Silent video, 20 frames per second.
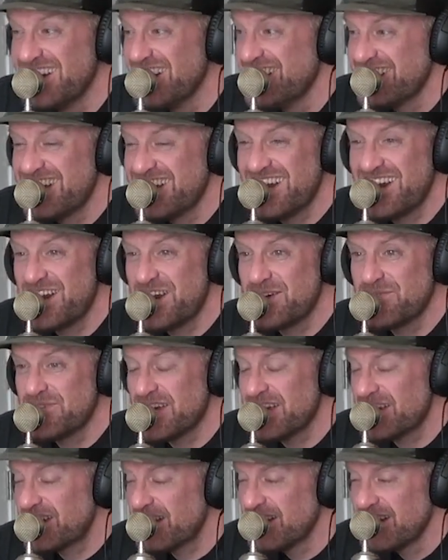Yeah, and I'm
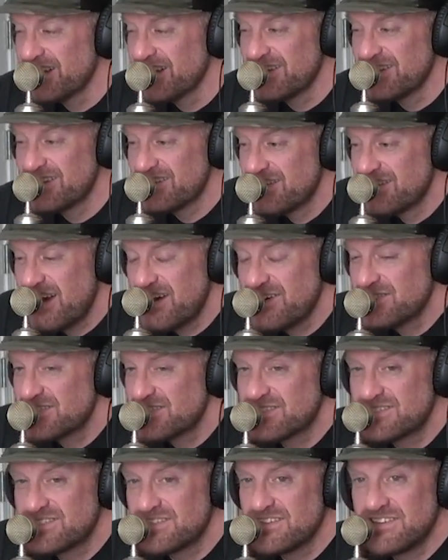like, this
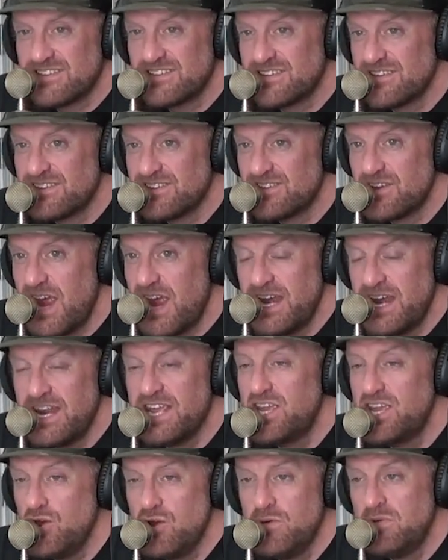house, any
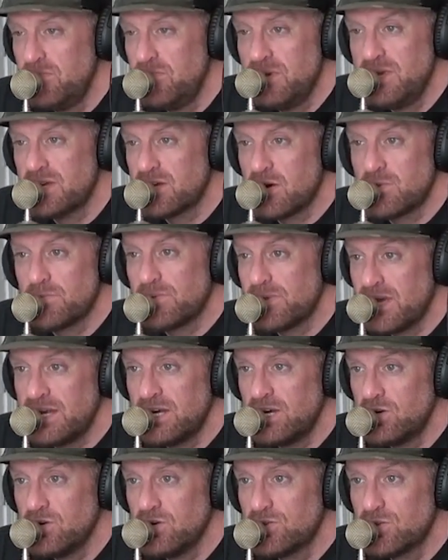human being on
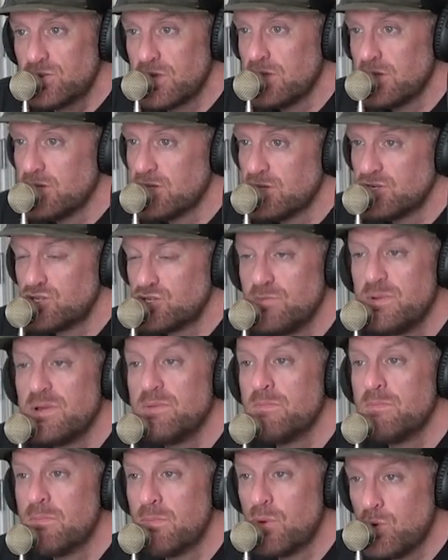planet Earth should be
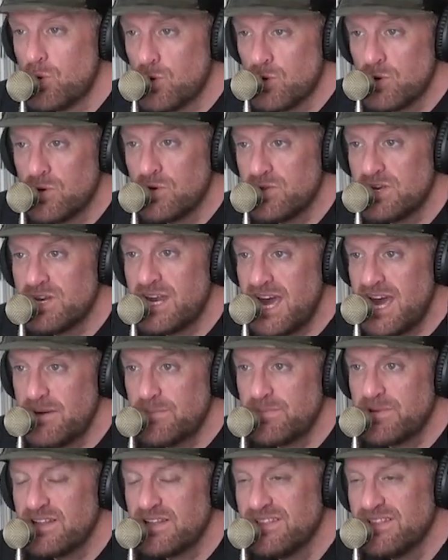more than
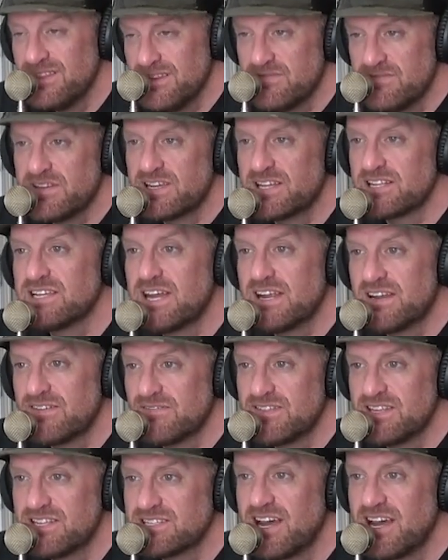happy living inside of this